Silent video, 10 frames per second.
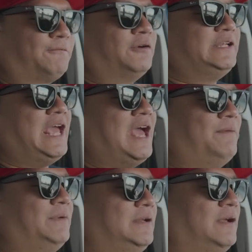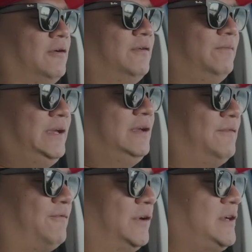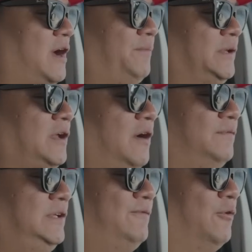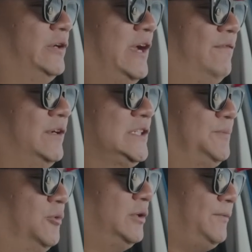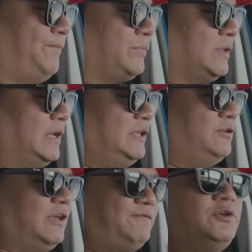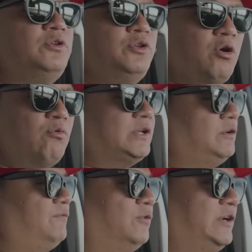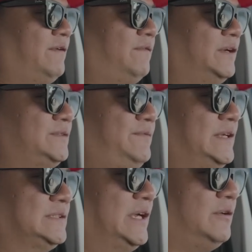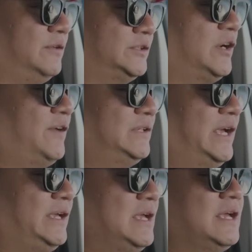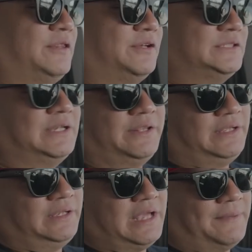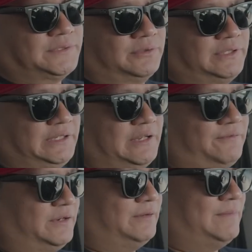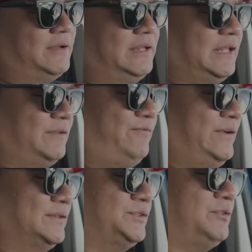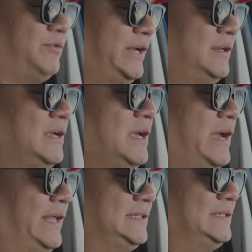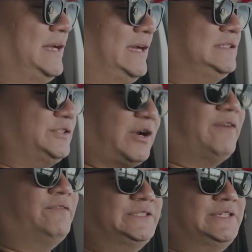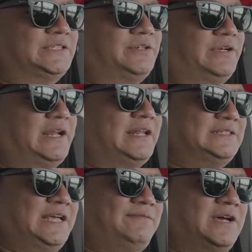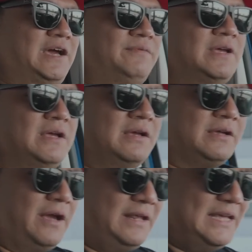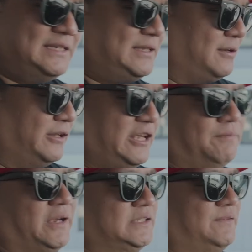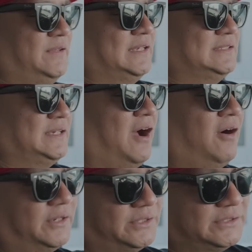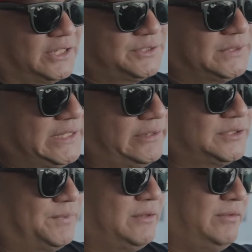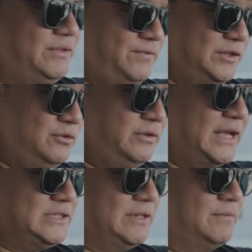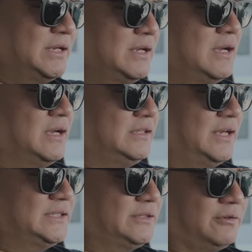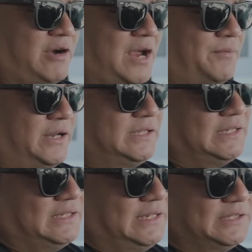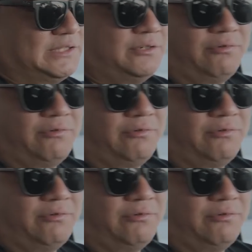front cabin or being in the front cockpit of the Ford Everest Sport, if you know what a Ford Everest feels like or drives like, there's nothing absolutely different about it. It feels great. It's nice, driver-centric, and at the same time, kind of easy to clean because of this harder touch materials, but if you do get some dust or grime on it, easy to